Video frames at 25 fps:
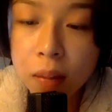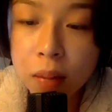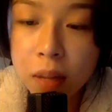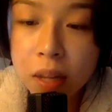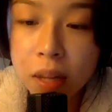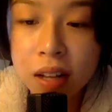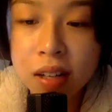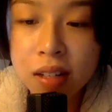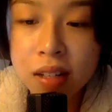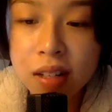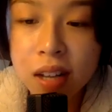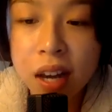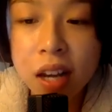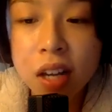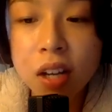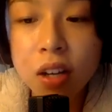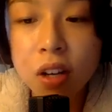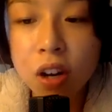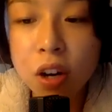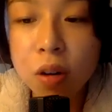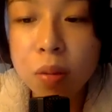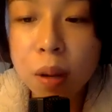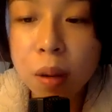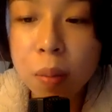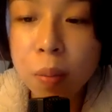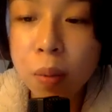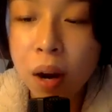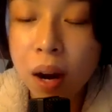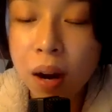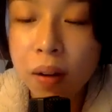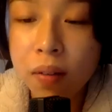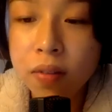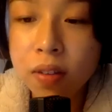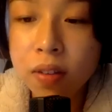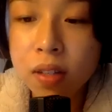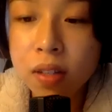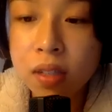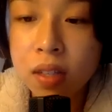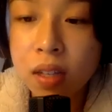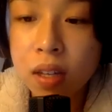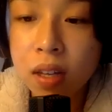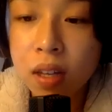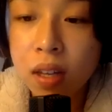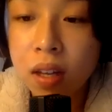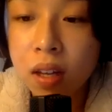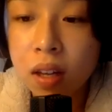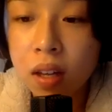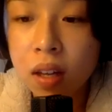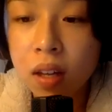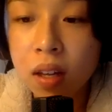because I know my
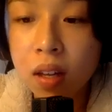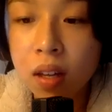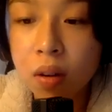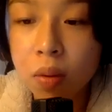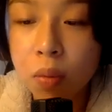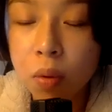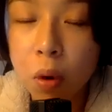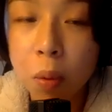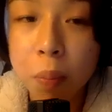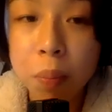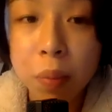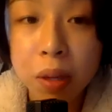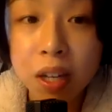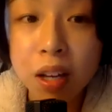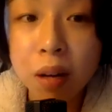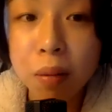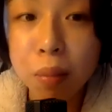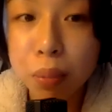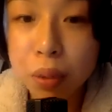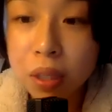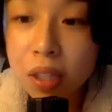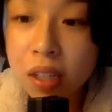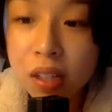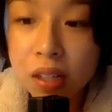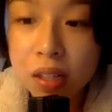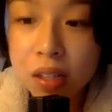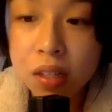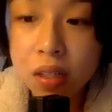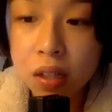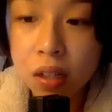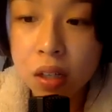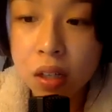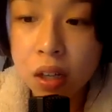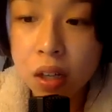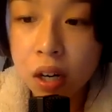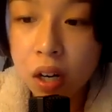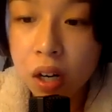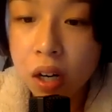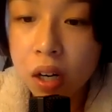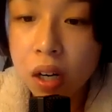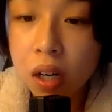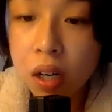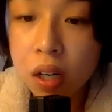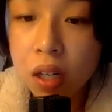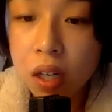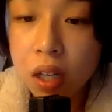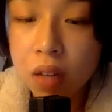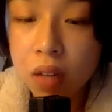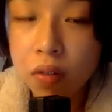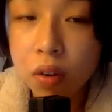privacy won't be completely secure,
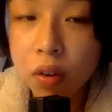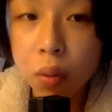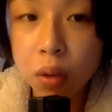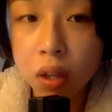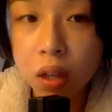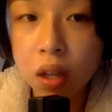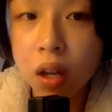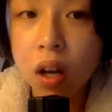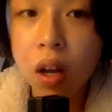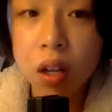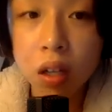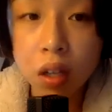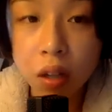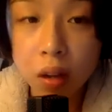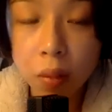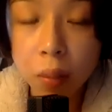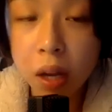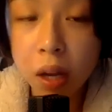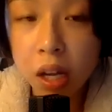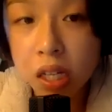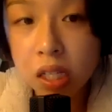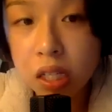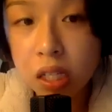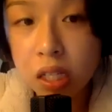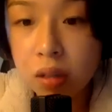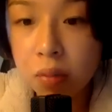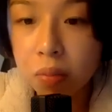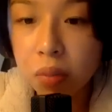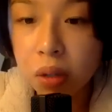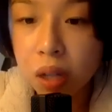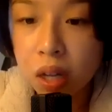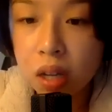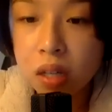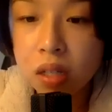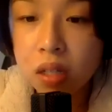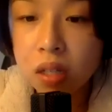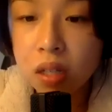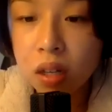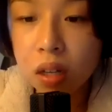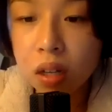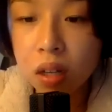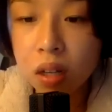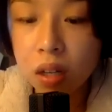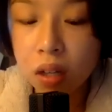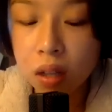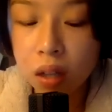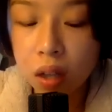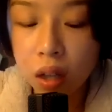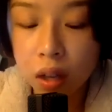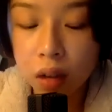even with all of the policies in place.
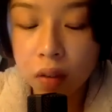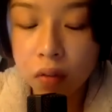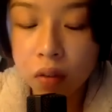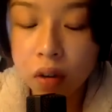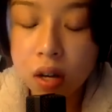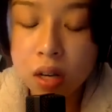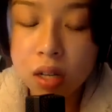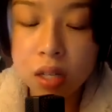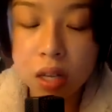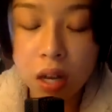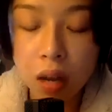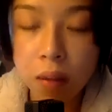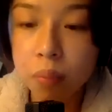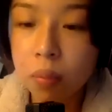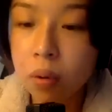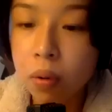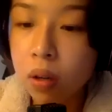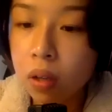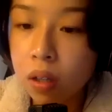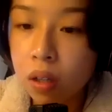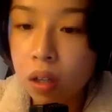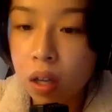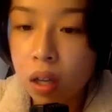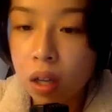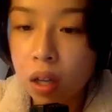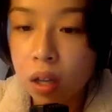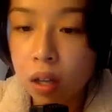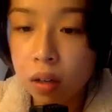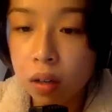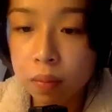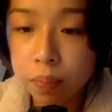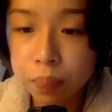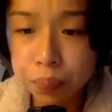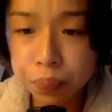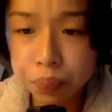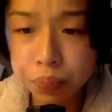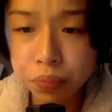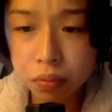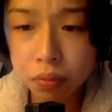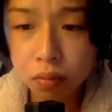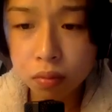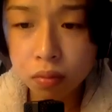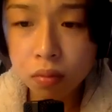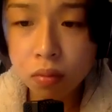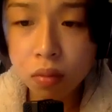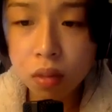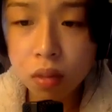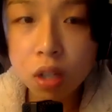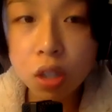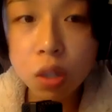Like, for example, in
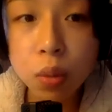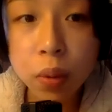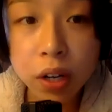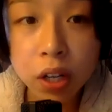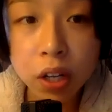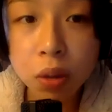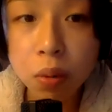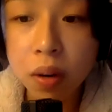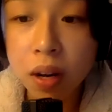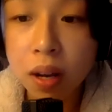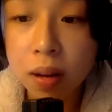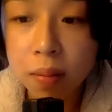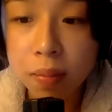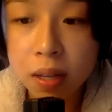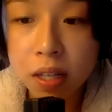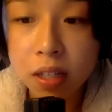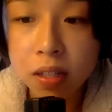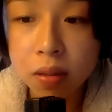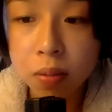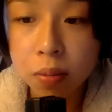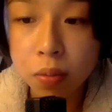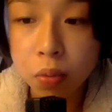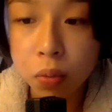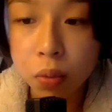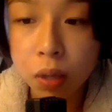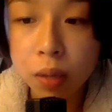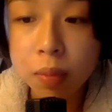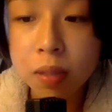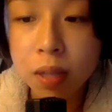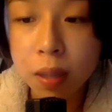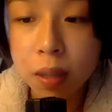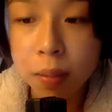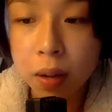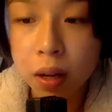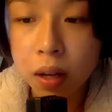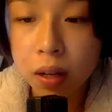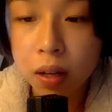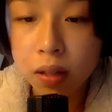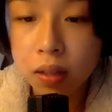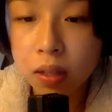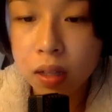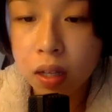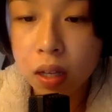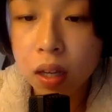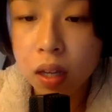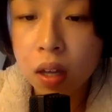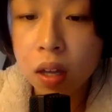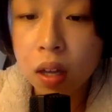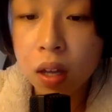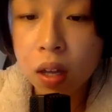23andMe's website
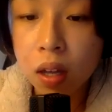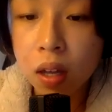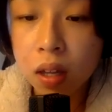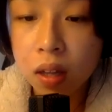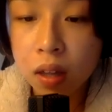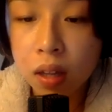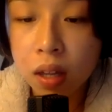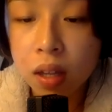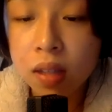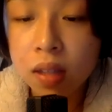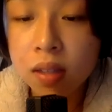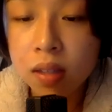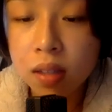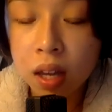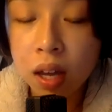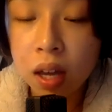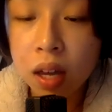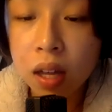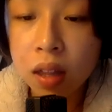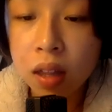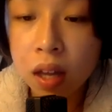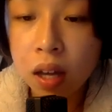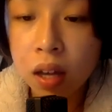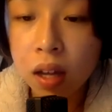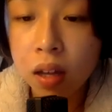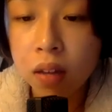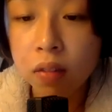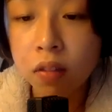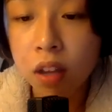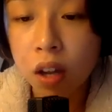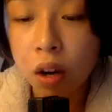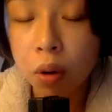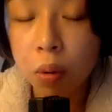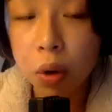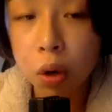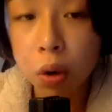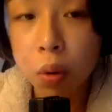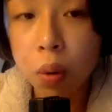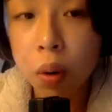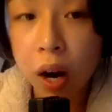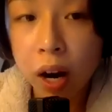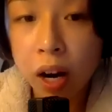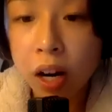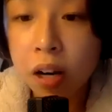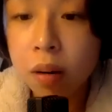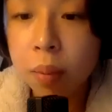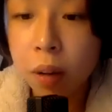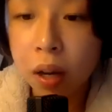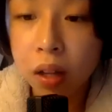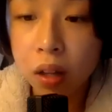policy, they say that if they are
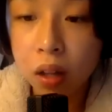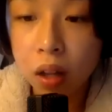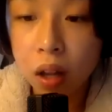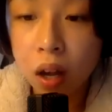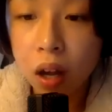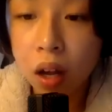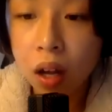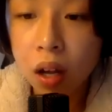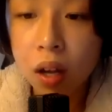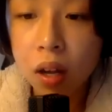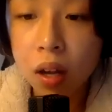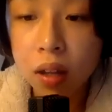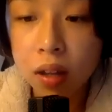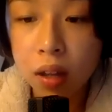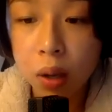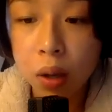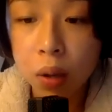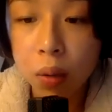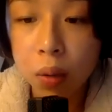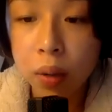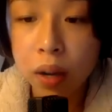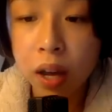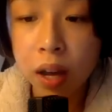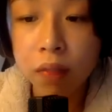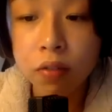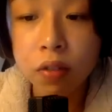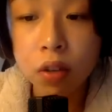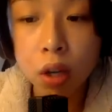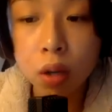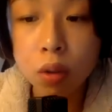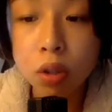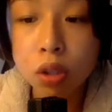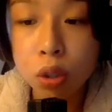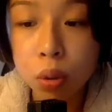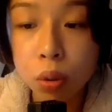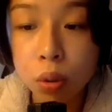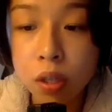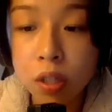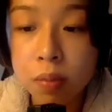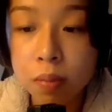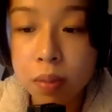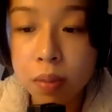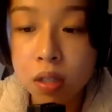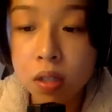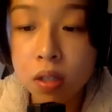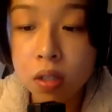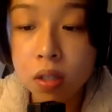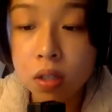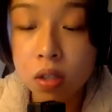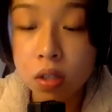required by law, they would have no choice
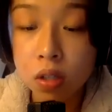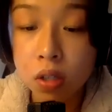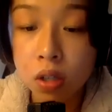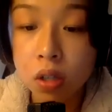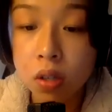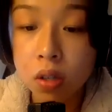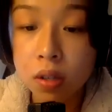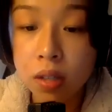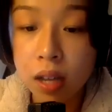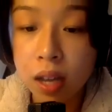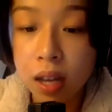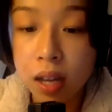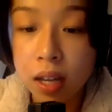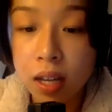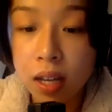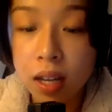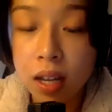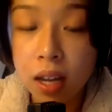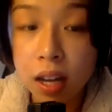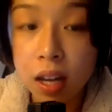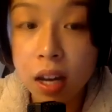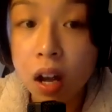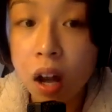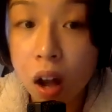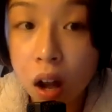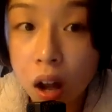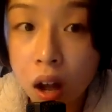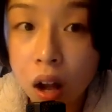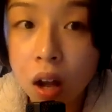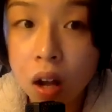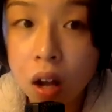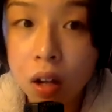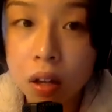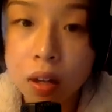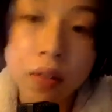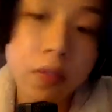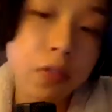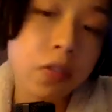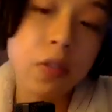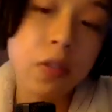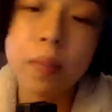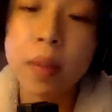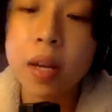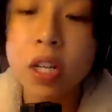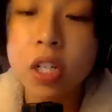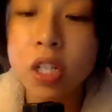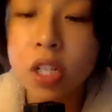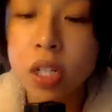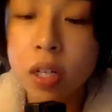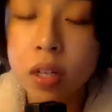but to disclose any and all
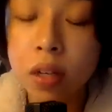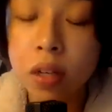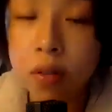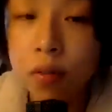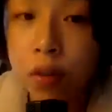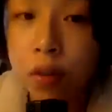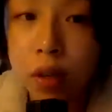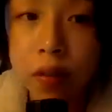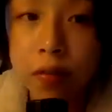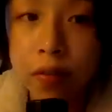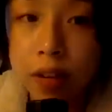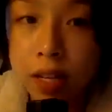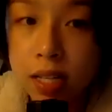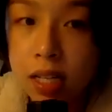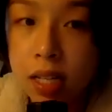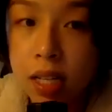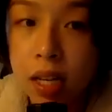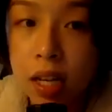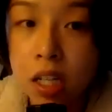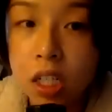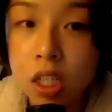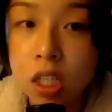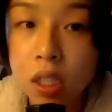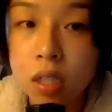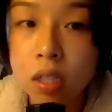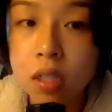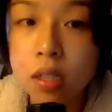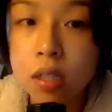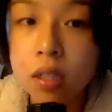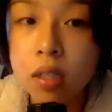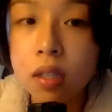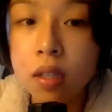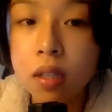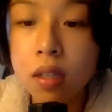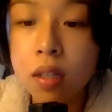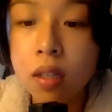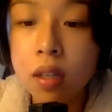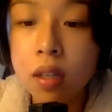information for an investigation.